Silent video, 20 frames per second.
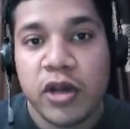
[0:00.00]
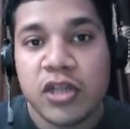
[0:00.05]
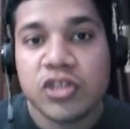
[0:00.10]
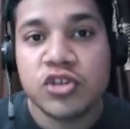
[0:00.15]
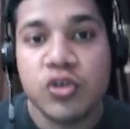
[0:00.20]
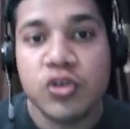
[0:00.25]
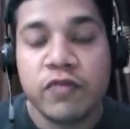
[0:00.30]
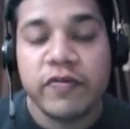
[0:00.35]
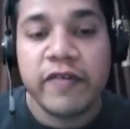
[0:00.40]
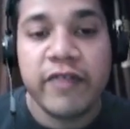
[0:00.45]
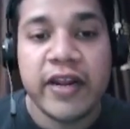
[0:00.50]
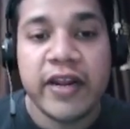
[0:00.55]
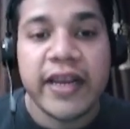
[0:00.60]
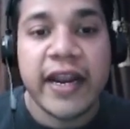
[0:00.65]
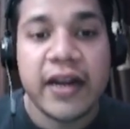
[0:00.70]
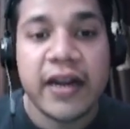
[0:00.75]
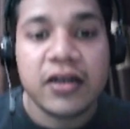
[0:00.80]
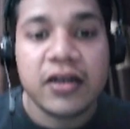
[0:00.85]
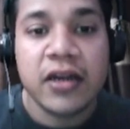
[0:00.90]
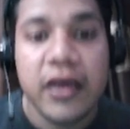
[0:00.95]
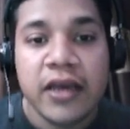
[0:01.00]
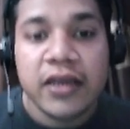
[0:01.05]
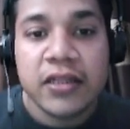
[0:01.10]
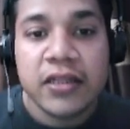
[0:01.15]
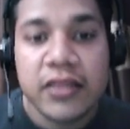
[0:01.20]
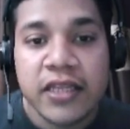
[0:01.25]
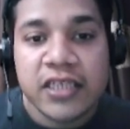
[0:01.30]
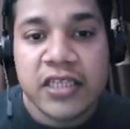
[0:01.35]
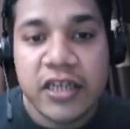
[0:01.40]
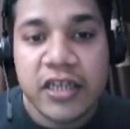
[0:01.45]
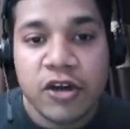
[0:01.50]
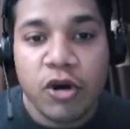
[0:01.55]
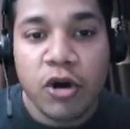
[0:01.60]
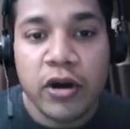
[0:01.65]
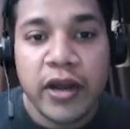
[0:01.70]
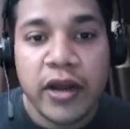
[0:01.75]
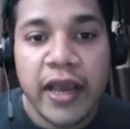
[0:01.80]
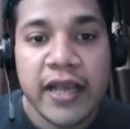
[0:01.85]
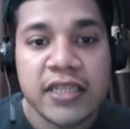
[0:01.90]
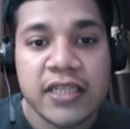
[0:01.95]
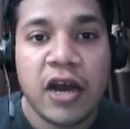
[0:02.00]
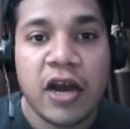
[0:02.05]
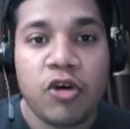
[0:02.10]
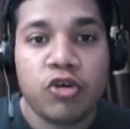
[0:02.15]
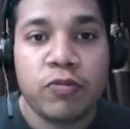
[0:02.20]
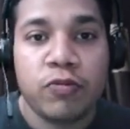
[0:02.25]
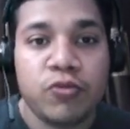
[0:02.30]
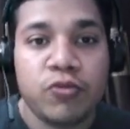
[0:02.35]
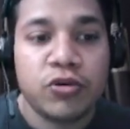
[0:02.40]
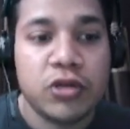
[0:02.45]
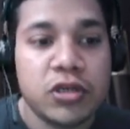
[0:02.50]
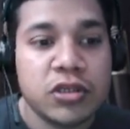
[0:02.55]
so we will get this record as output.